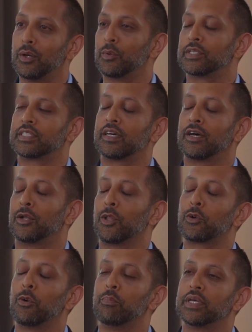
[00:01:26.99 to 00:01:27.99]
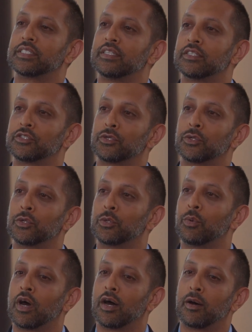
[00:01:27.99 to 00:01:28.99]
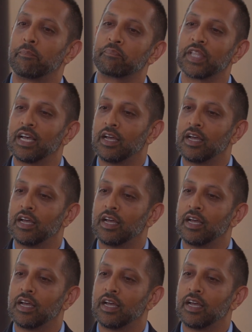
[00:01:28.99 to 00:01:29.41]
was a local business who,